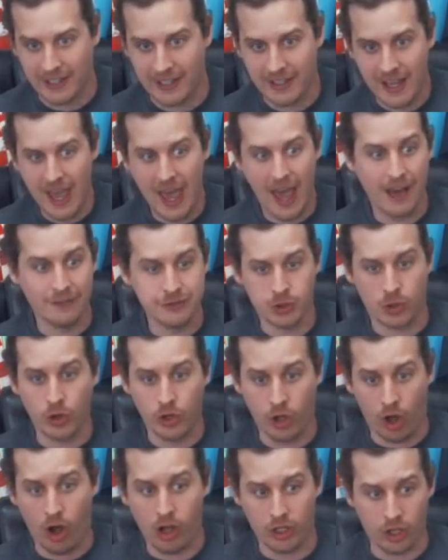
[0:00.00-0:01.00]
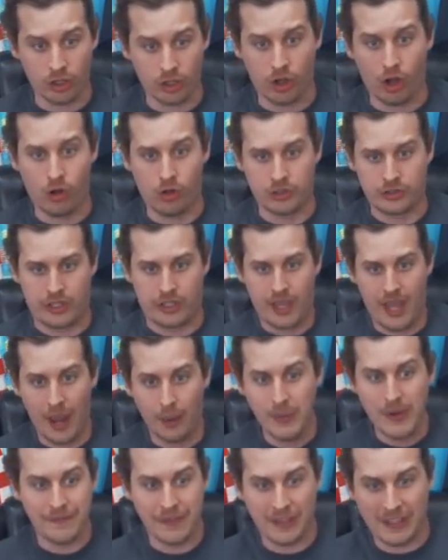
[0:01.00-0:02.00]
rated, have scored all our goals.
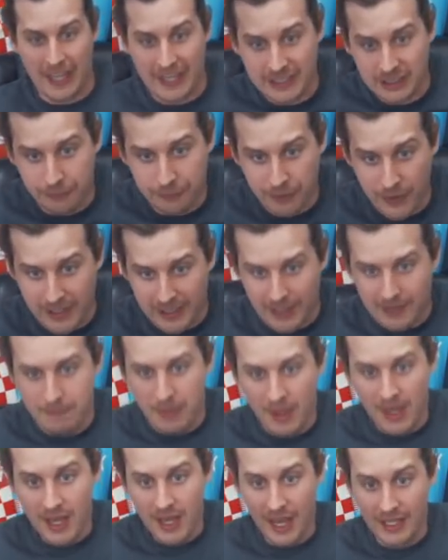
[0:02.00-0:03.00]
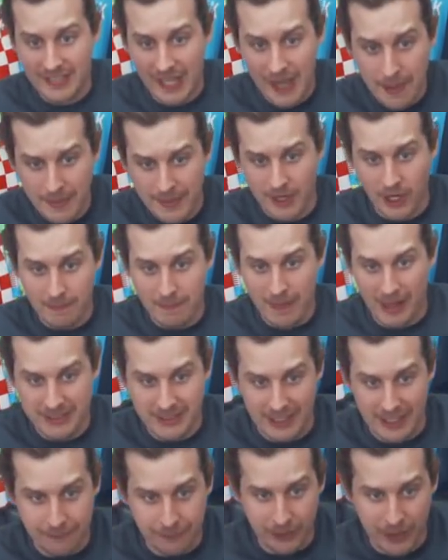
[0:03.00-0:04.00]
And we have the likes of freaking Team of the Year
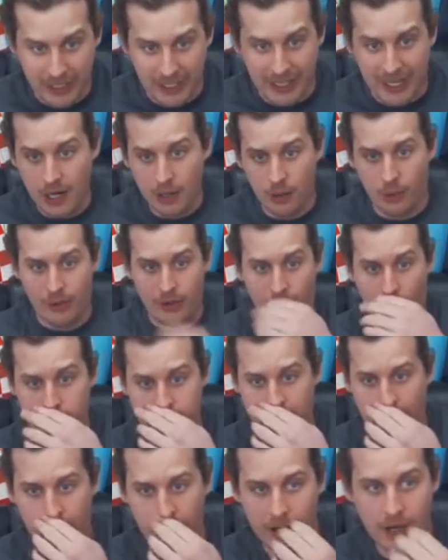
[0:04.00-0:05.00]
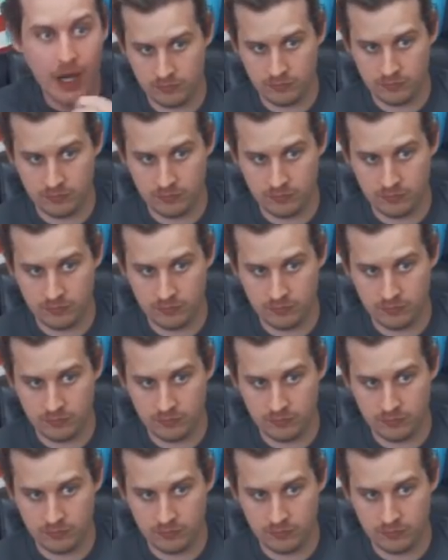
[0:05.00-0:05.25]
Messi and freaking Hero Ronaldo.